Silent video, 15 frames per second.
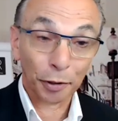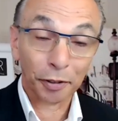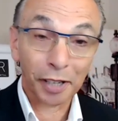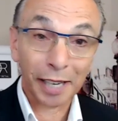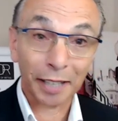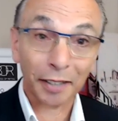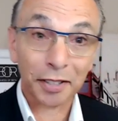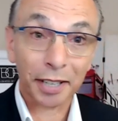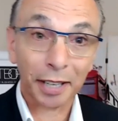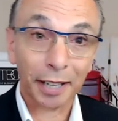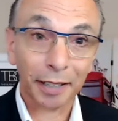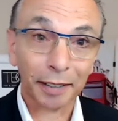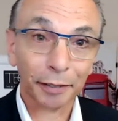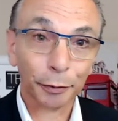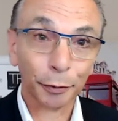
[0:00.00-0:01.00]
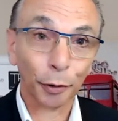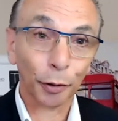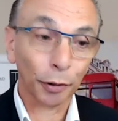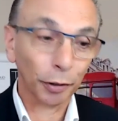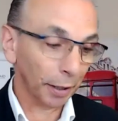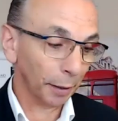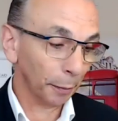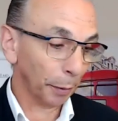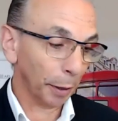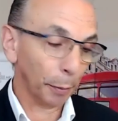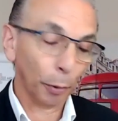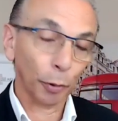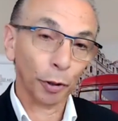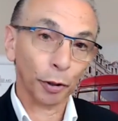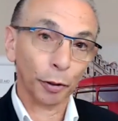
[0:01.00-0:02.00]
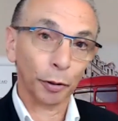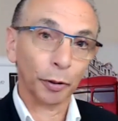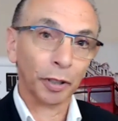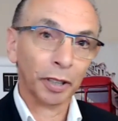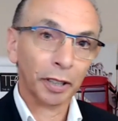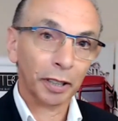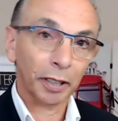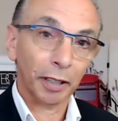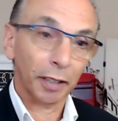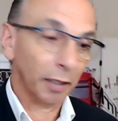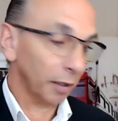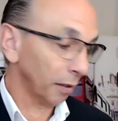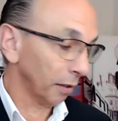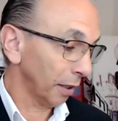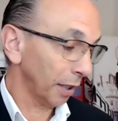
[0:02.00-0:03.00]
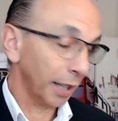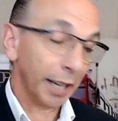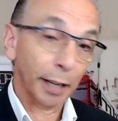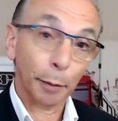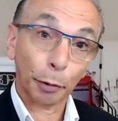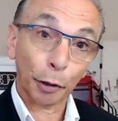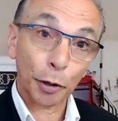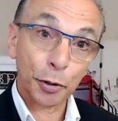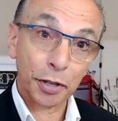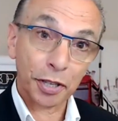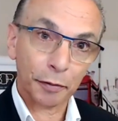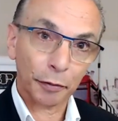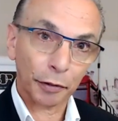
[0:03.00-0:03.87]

good hints there for people who are in the process